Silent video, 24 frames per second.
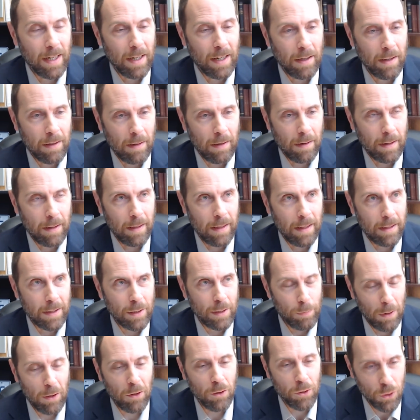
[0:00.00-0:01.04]
a
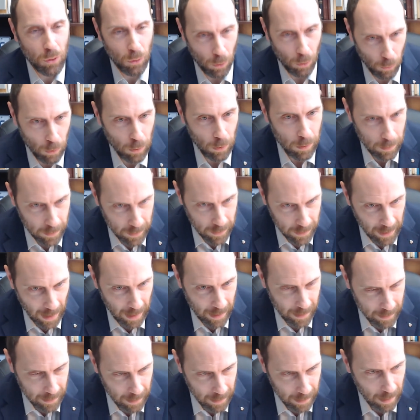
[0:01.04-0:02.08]
spiritual
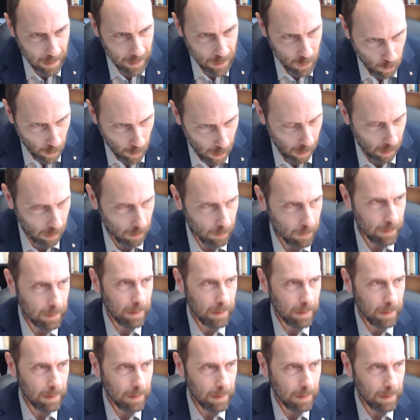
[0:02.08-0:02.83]
sense as well.